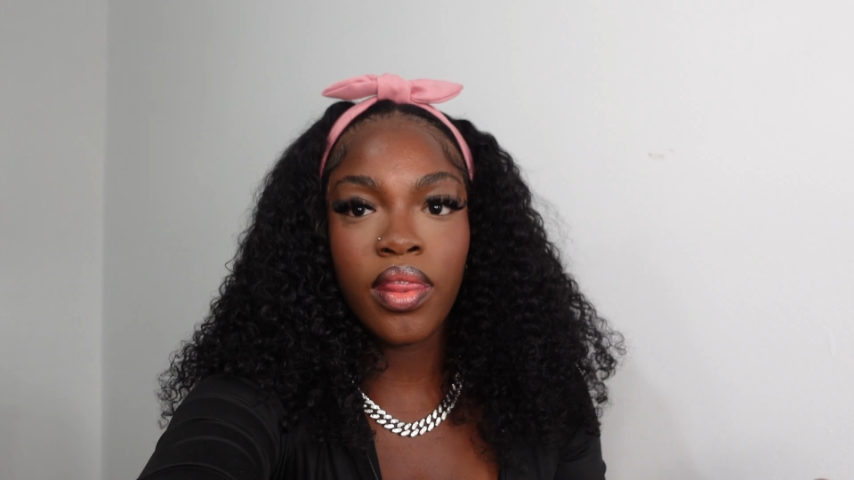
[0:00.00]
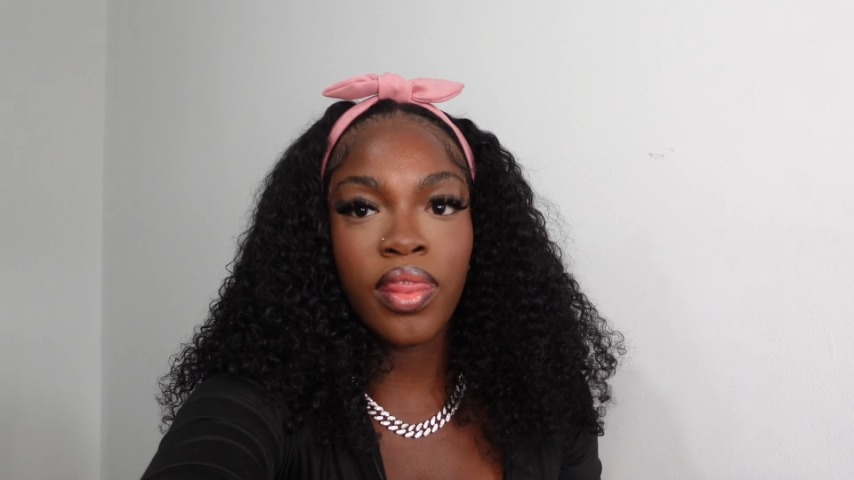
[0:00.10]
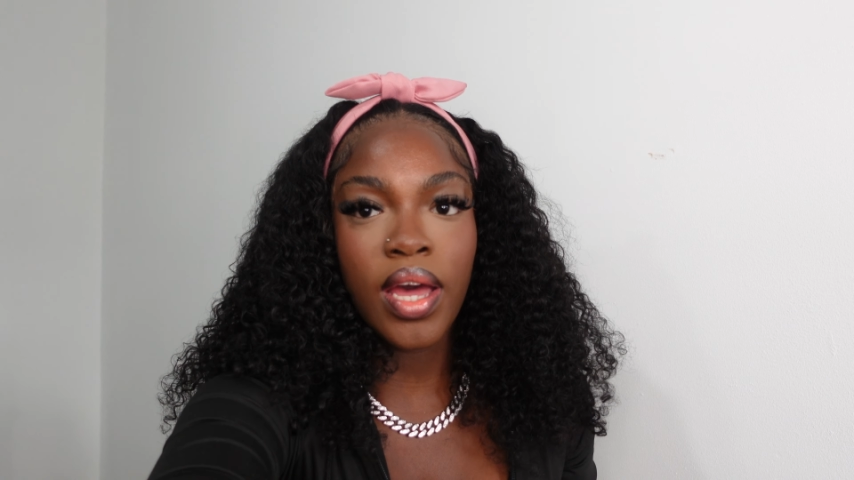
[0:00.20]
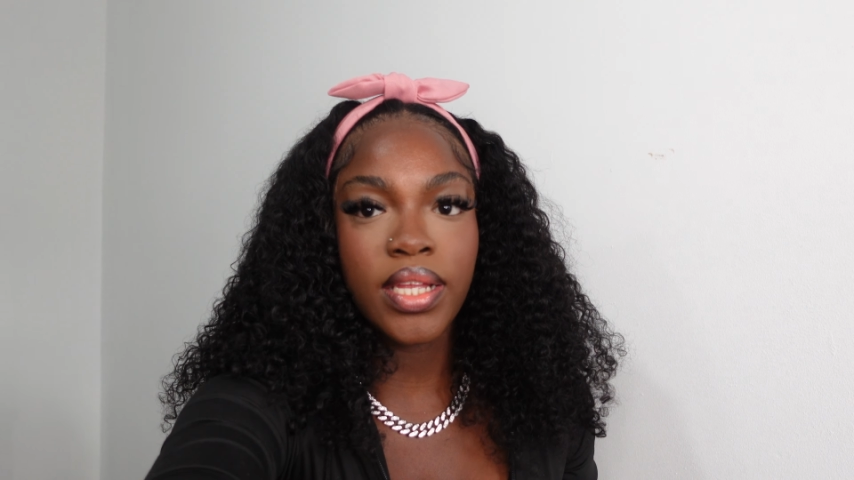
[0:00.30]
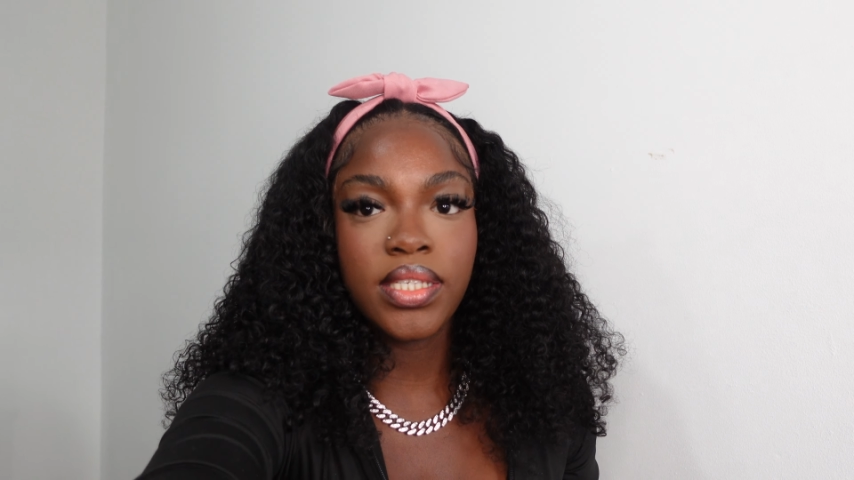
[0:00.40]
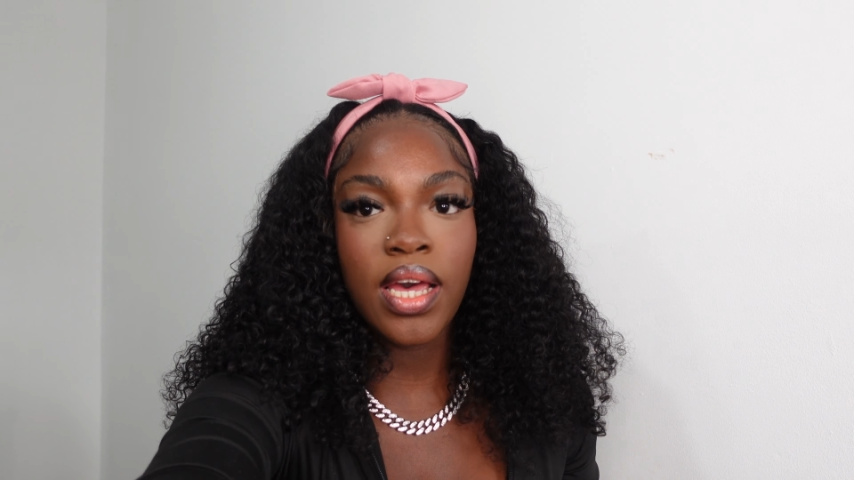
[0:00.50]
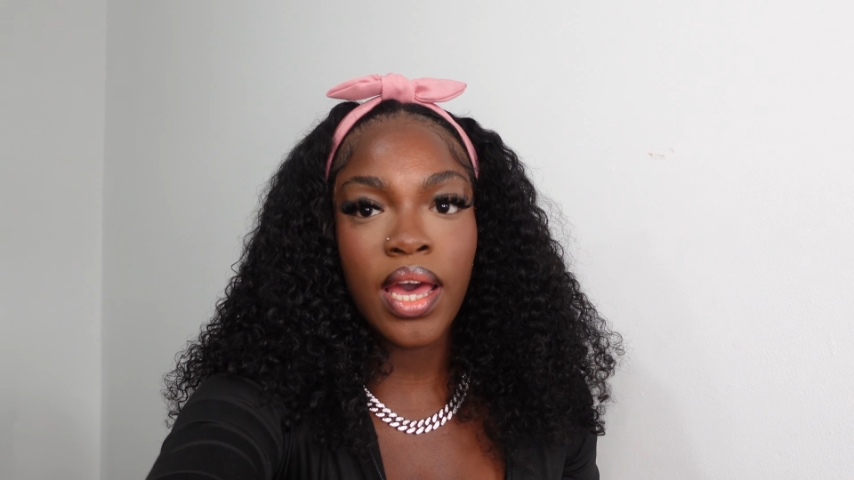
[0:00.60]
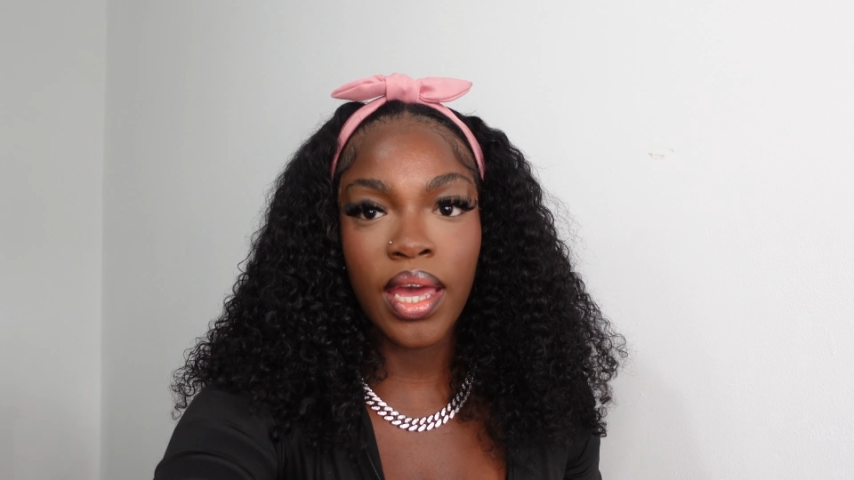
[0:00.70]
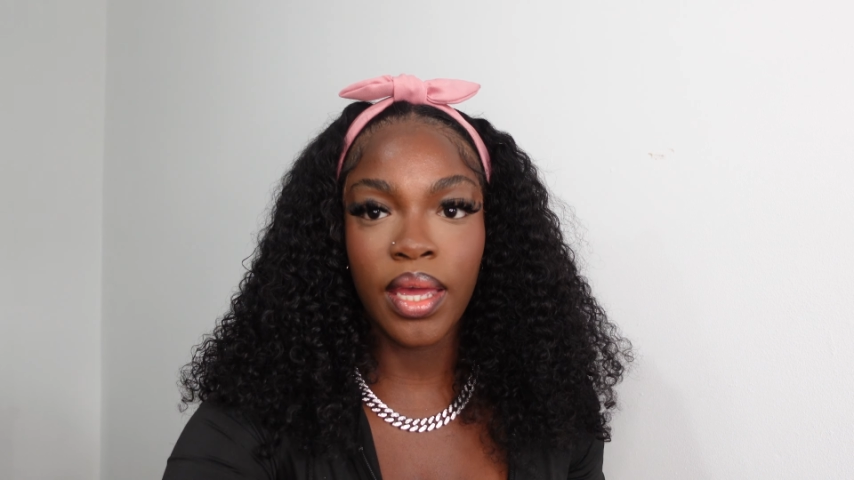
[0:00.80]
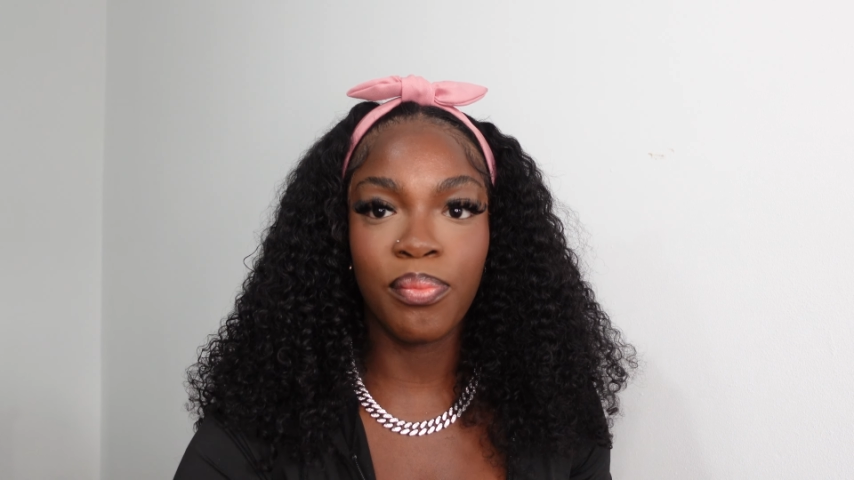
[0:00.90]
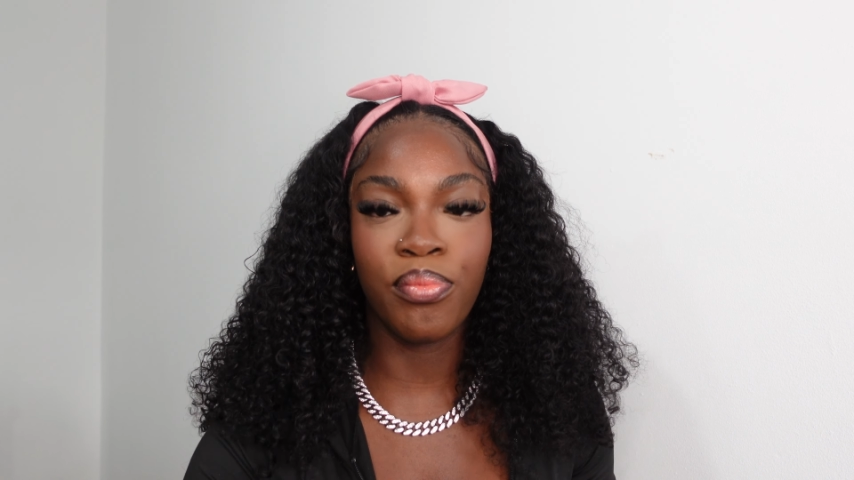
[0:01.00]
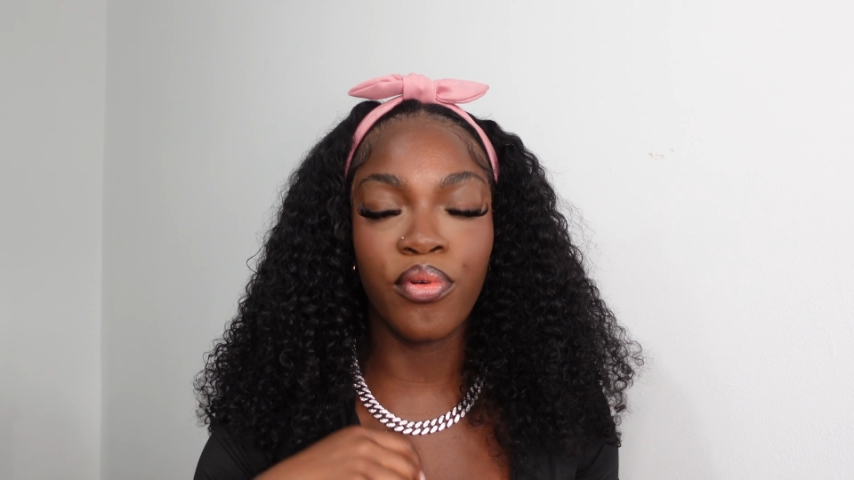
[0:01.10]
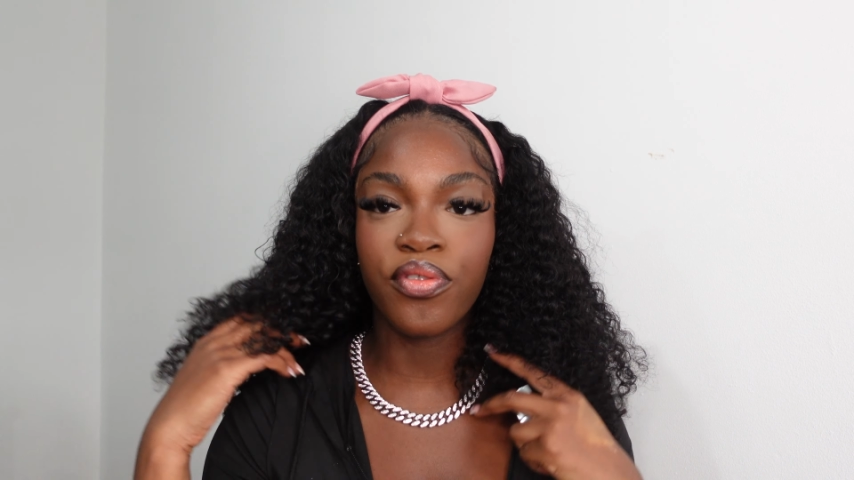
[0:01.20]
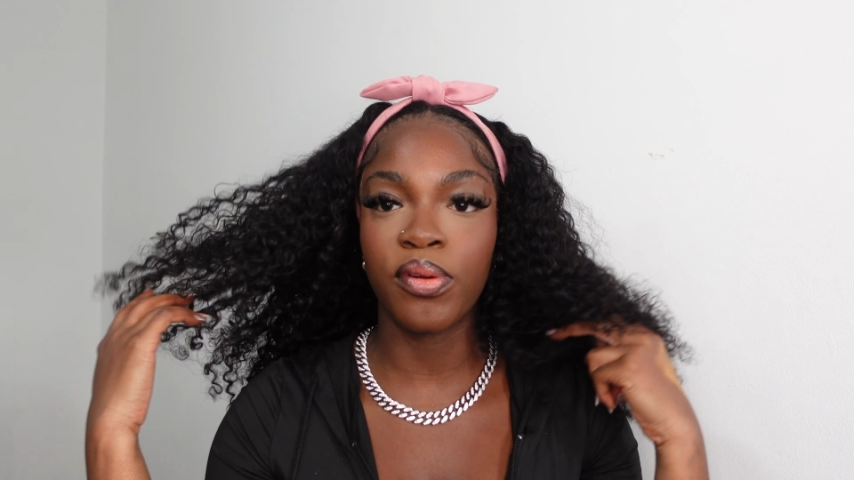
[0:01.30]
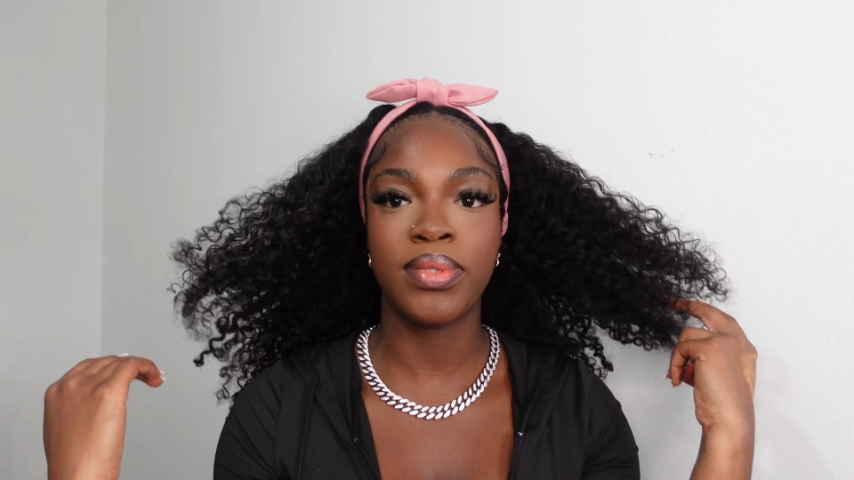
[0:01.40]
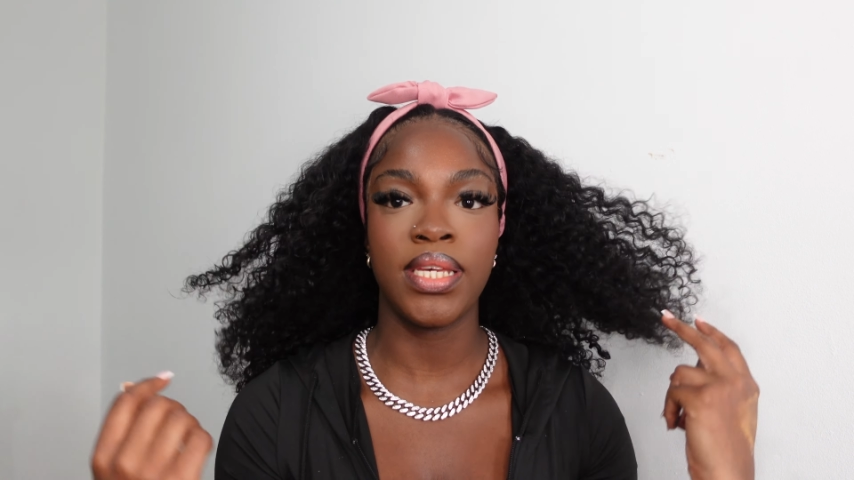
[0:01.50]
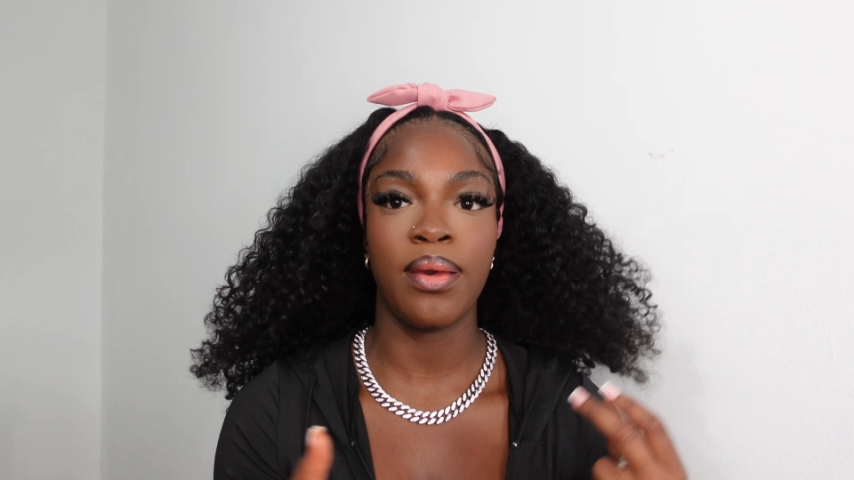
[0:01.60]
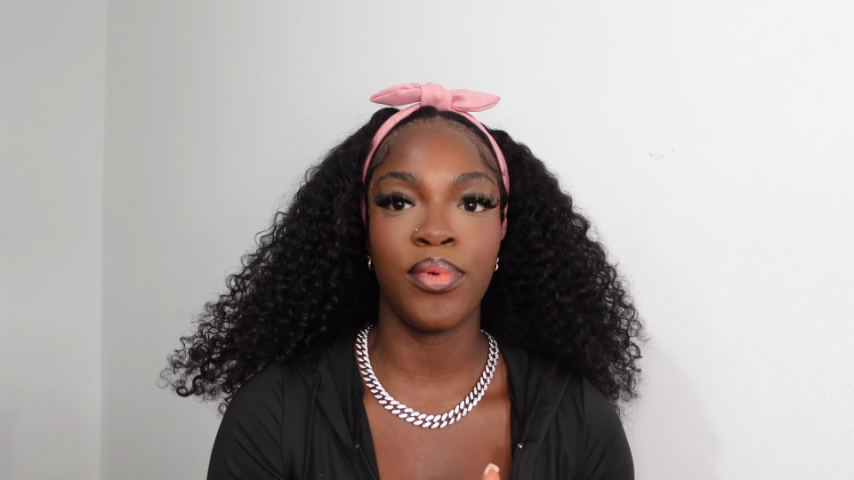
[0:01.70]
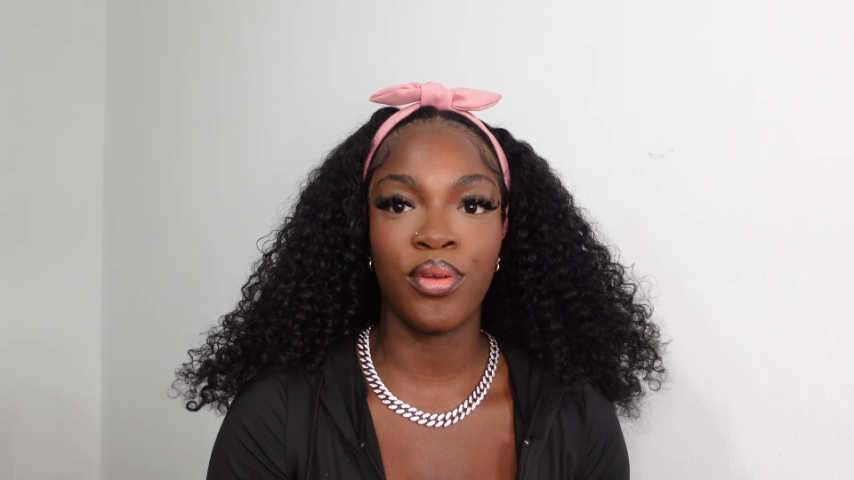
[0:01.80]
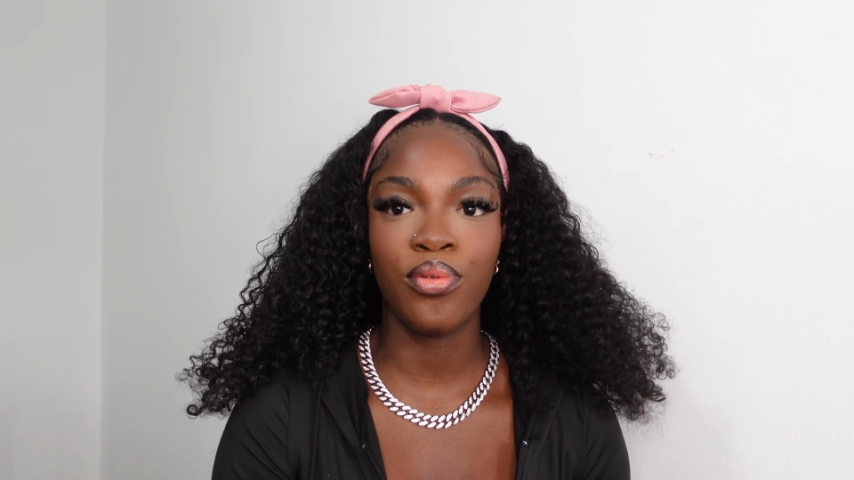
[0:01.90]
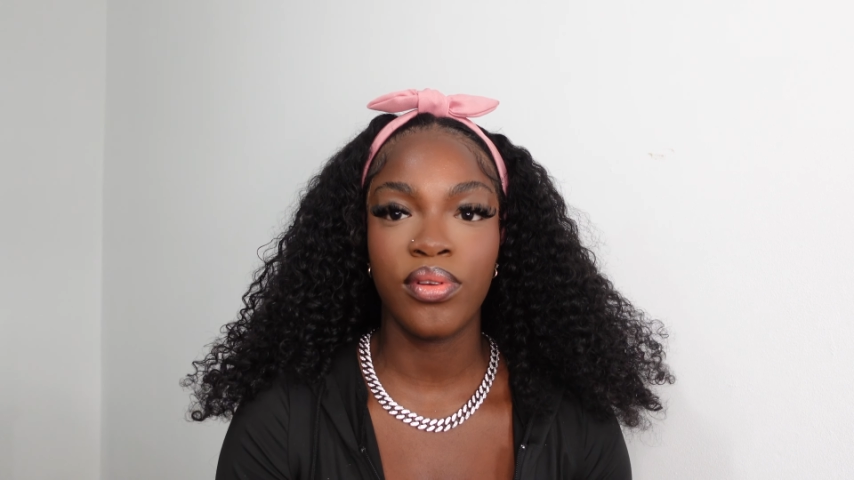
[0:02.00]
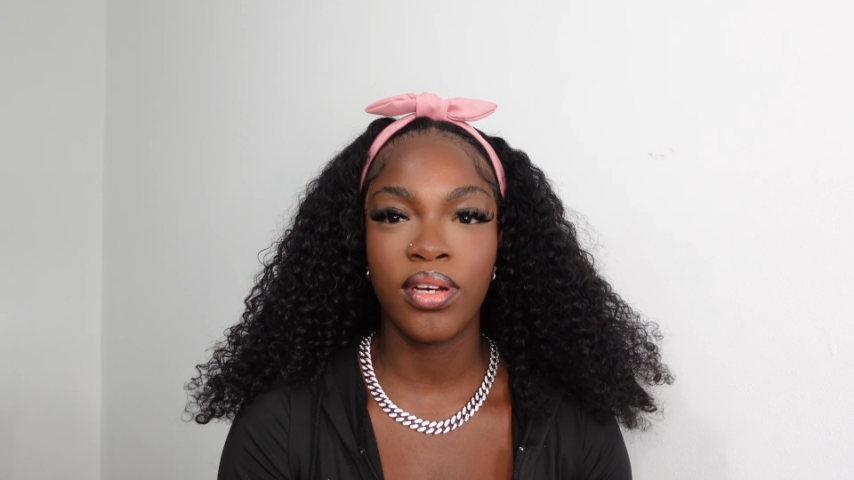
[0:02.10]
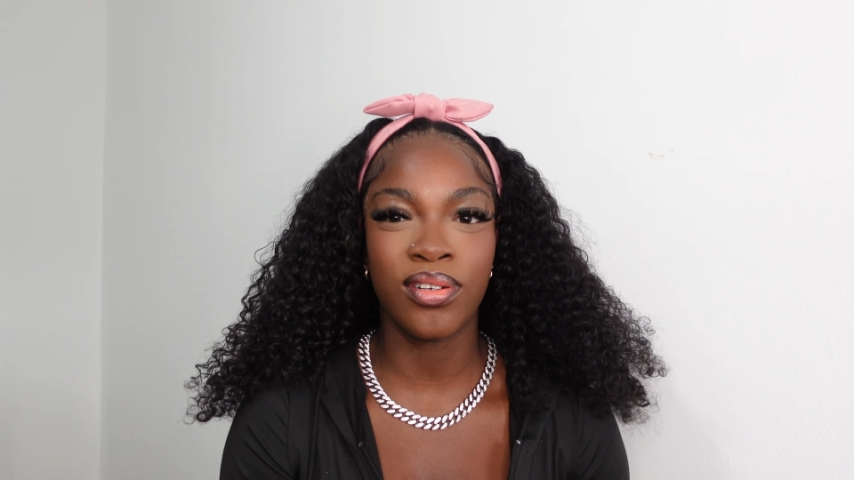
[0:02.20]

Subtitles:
that I bought from Temu